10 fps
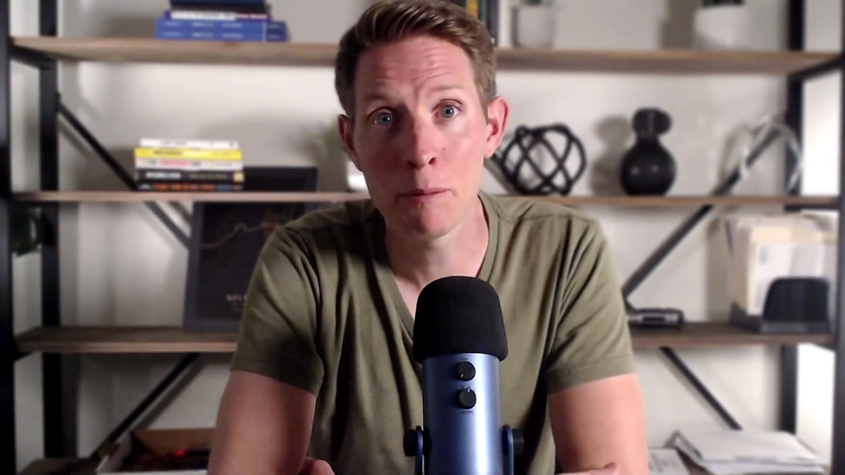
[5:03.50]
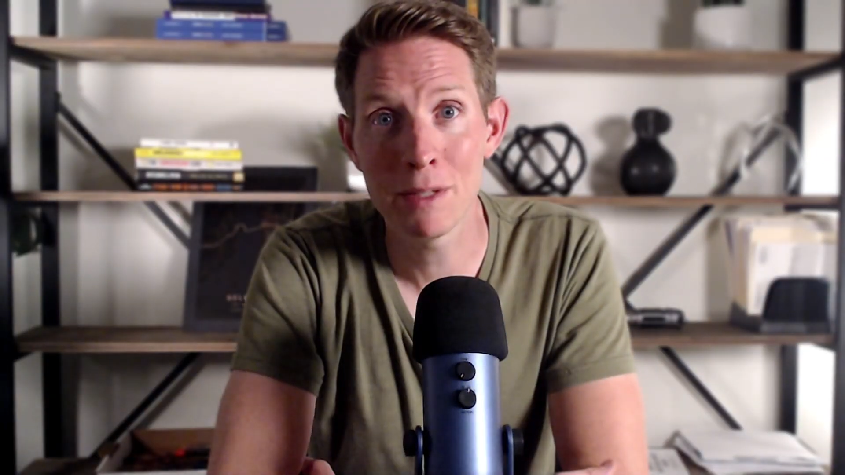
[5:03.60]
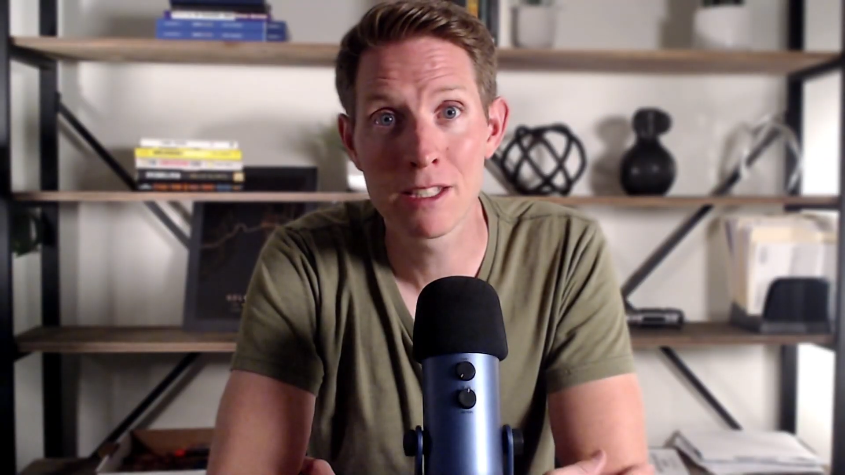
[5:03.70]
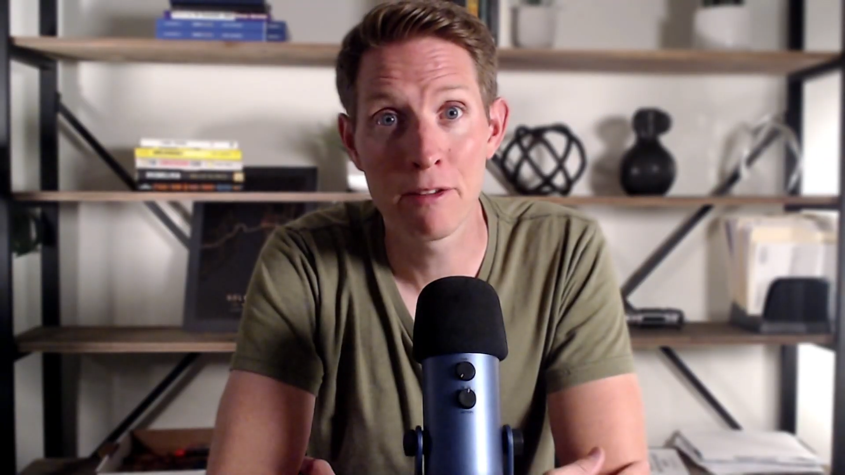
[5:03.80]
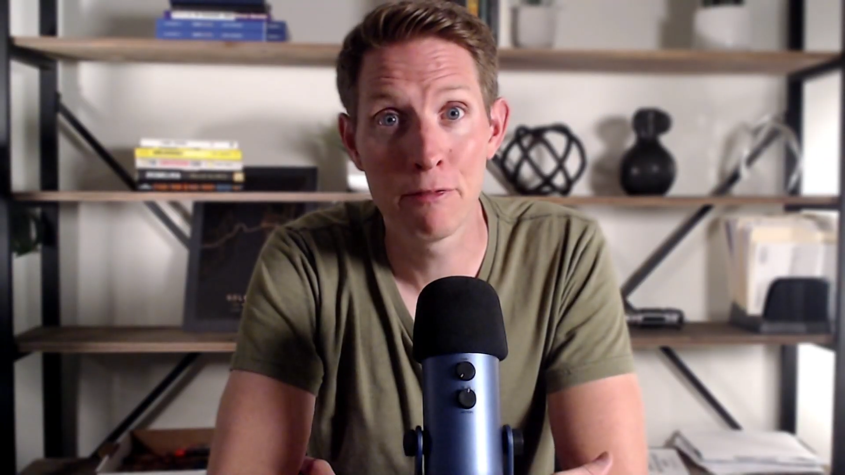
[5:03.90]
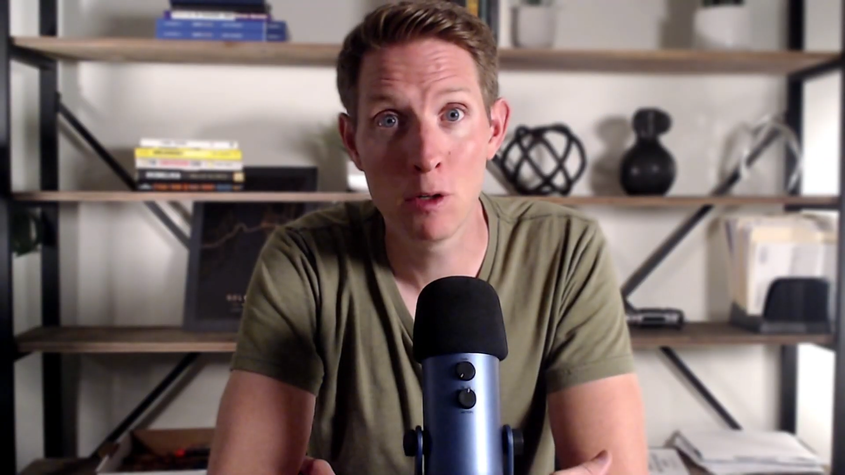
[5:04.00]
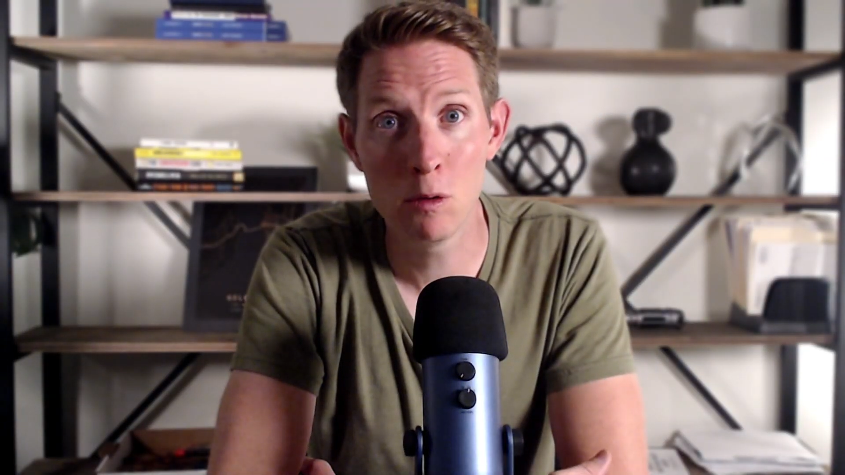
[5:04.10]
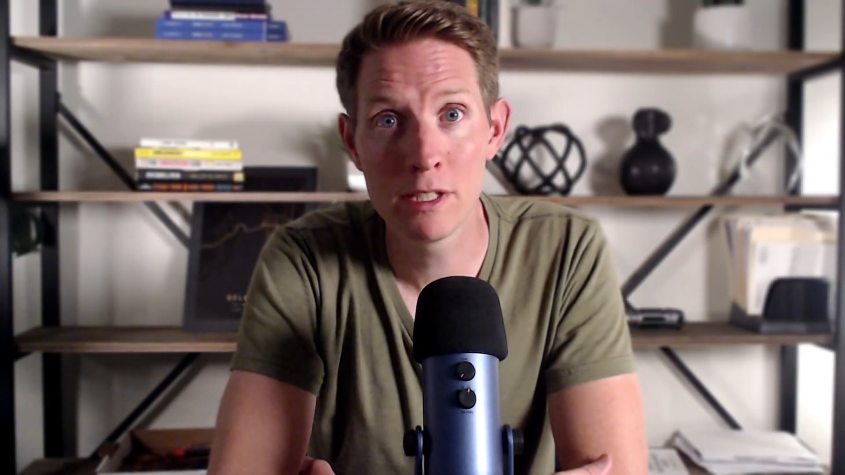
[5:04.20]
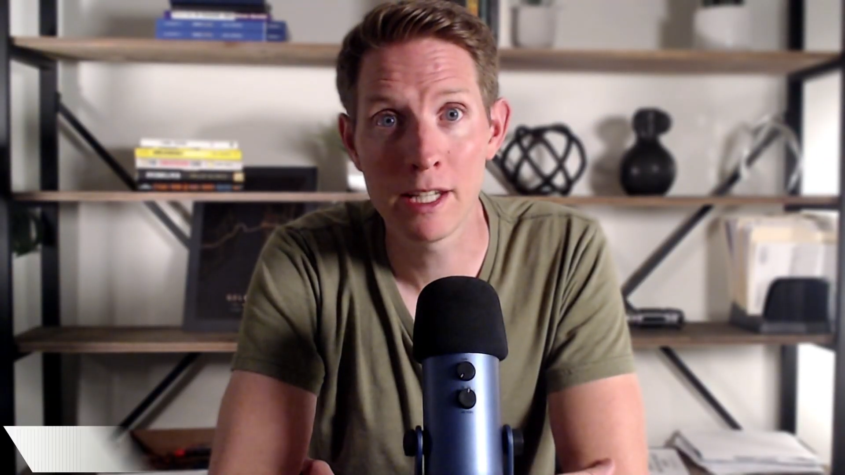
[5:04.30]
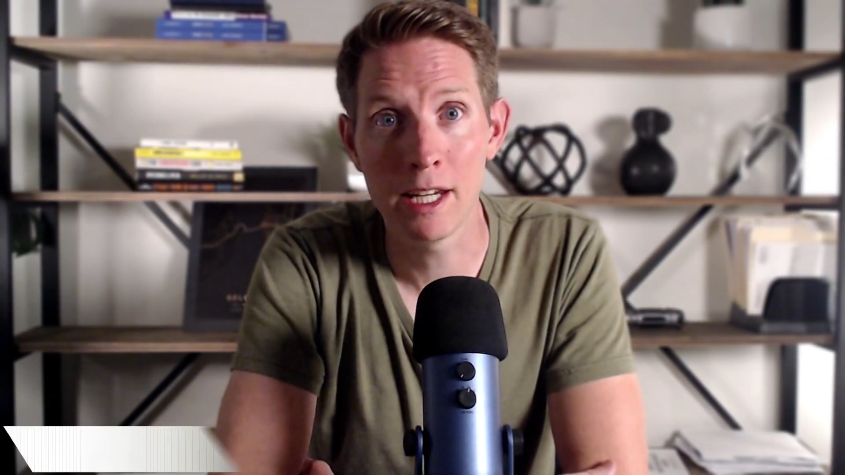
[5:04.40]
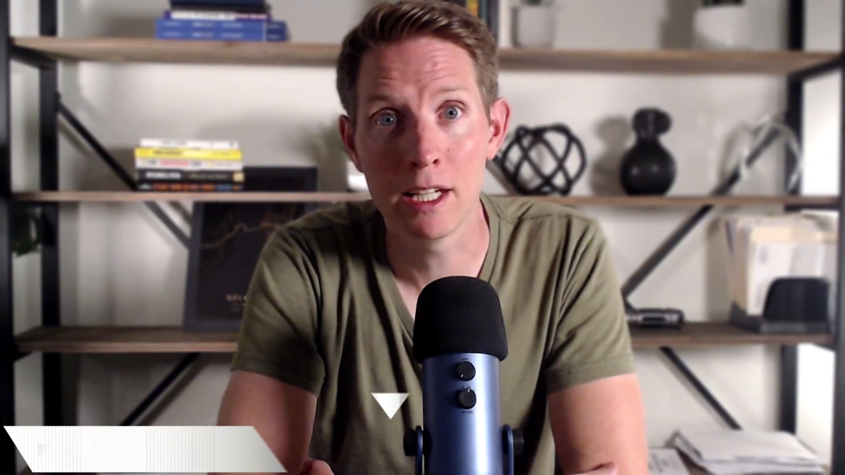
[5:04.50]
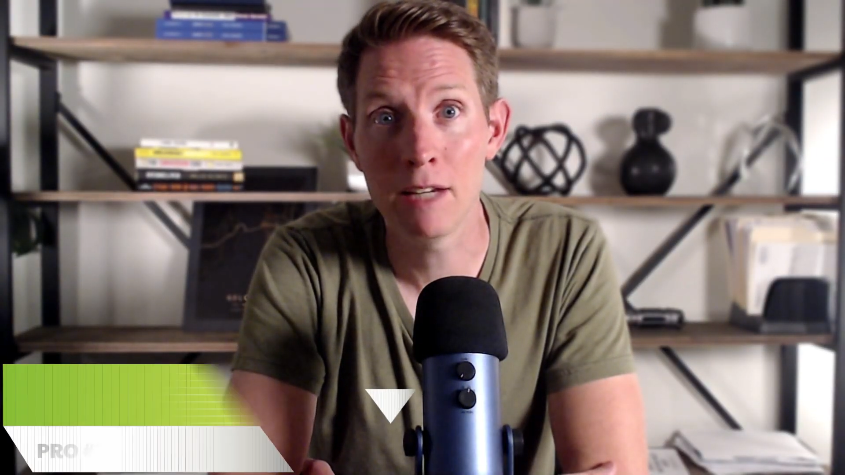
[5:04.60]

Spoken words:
up is the food scene.